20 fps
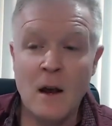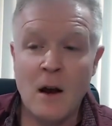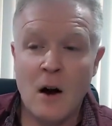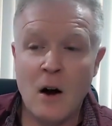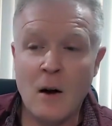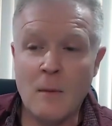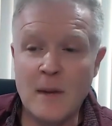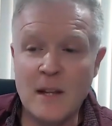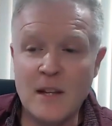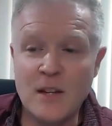
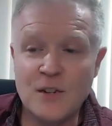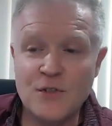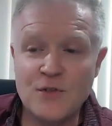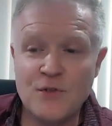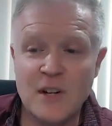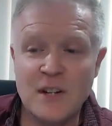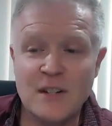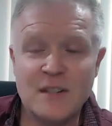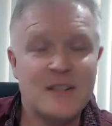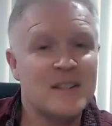Our
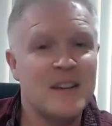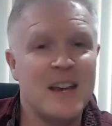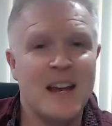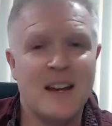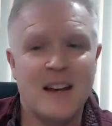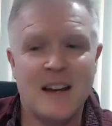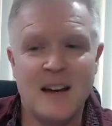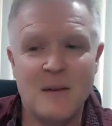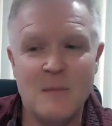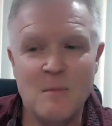ministries
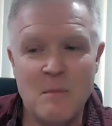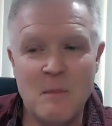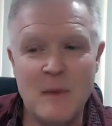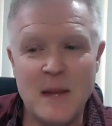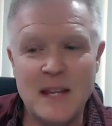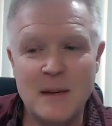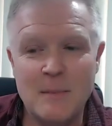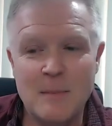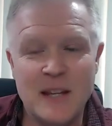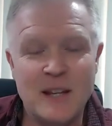take
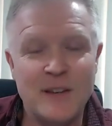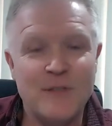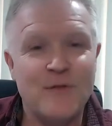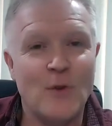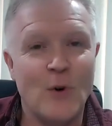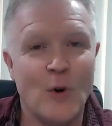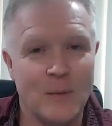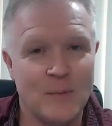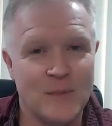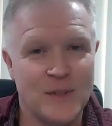many, many
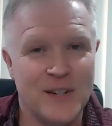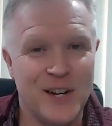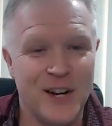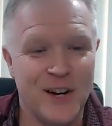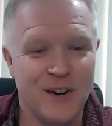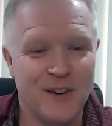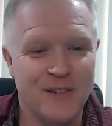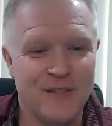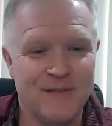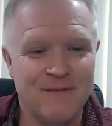forms
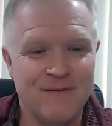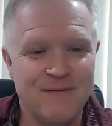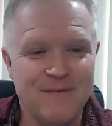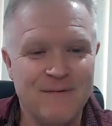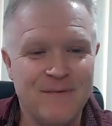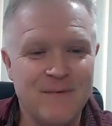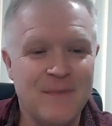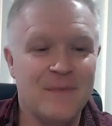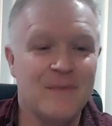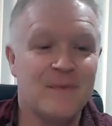here.
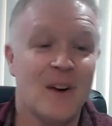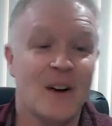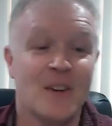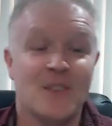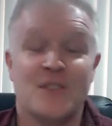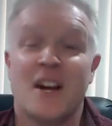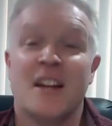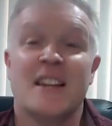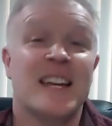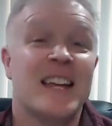On
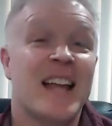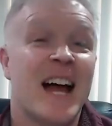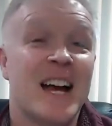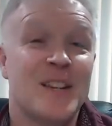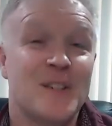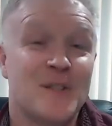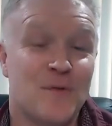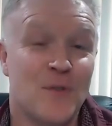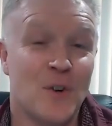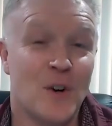Sunday
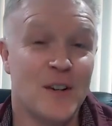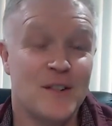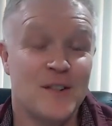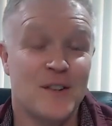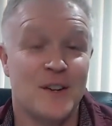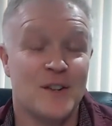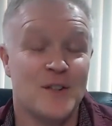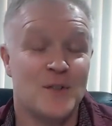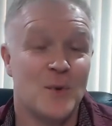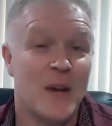nights, for
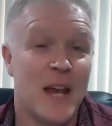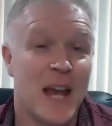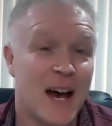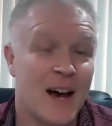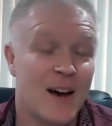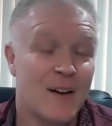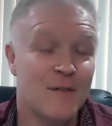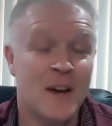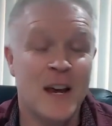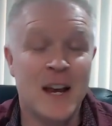instance, we
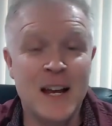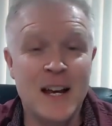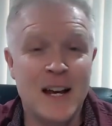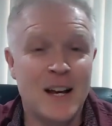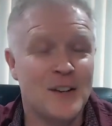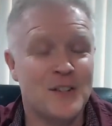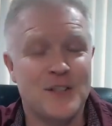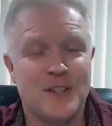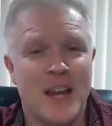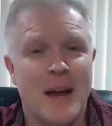have
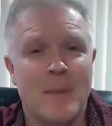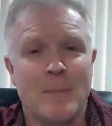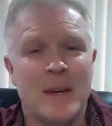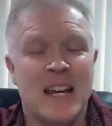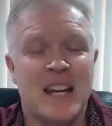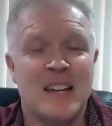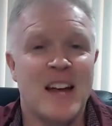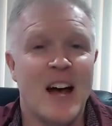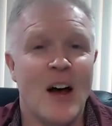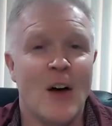a
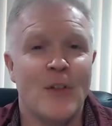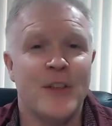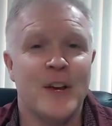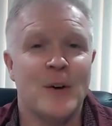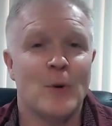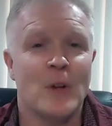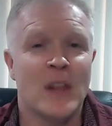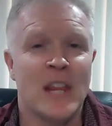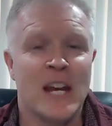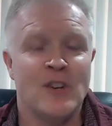Stepping into Healthy
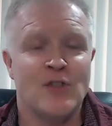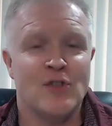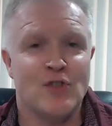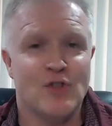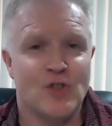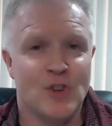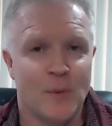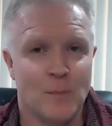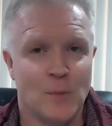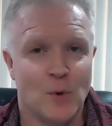
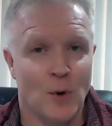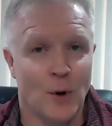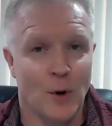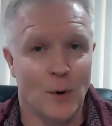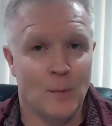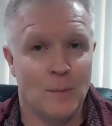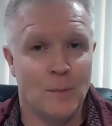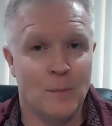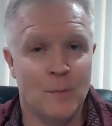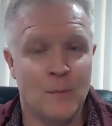Relationship
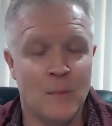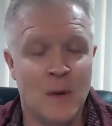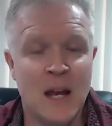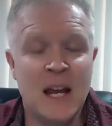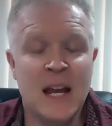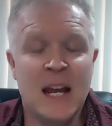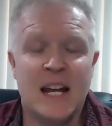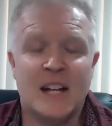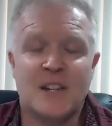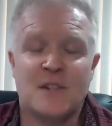group.
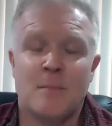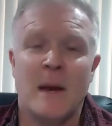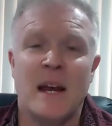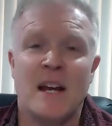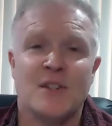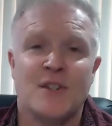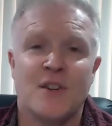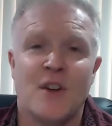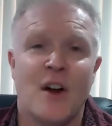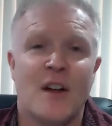It's
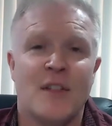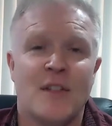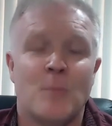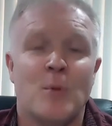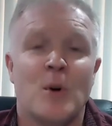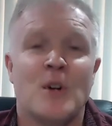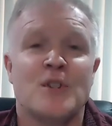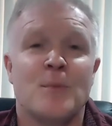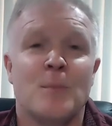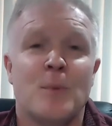based on the
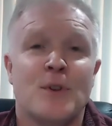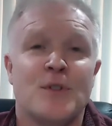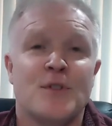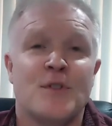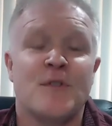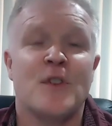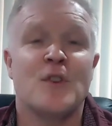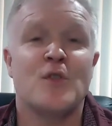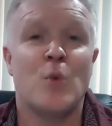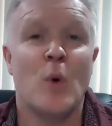principles
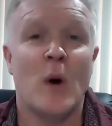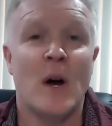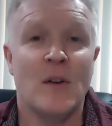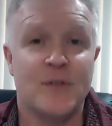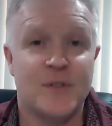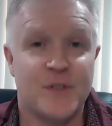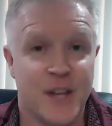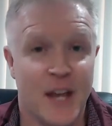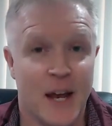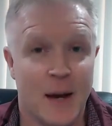of the
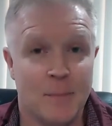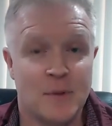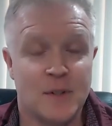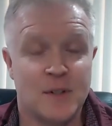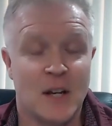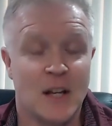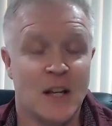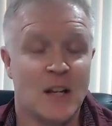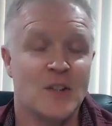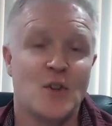12
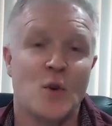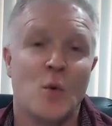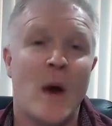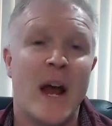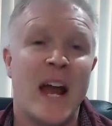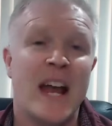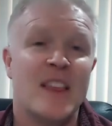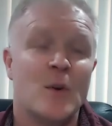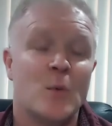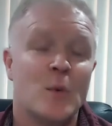steps, and it's a
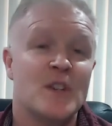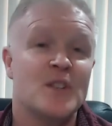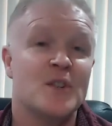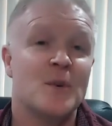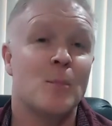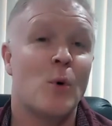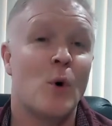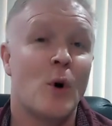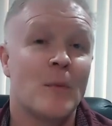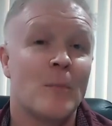way that we
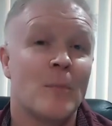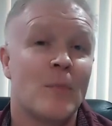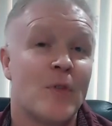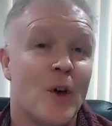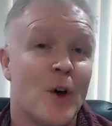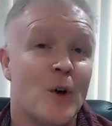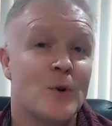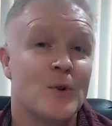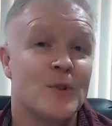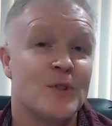support
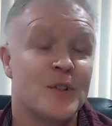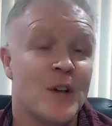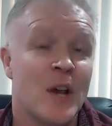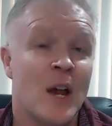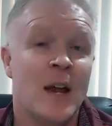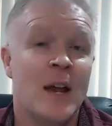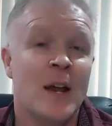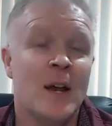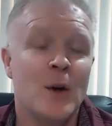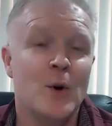those
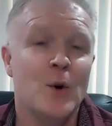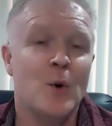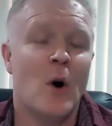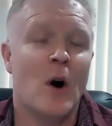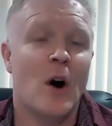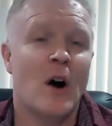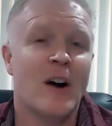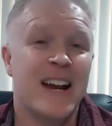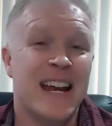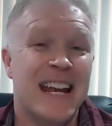who
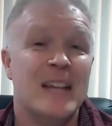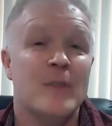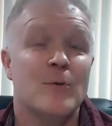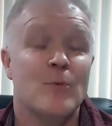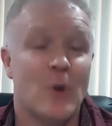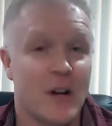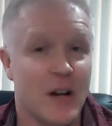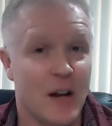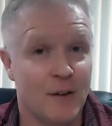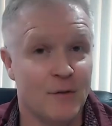are in
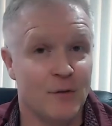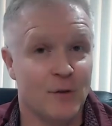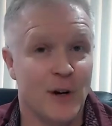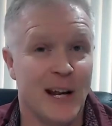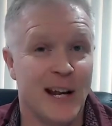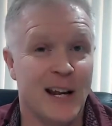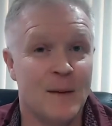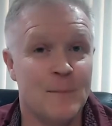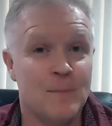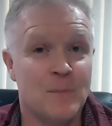
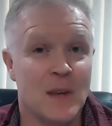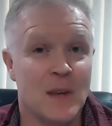recovery,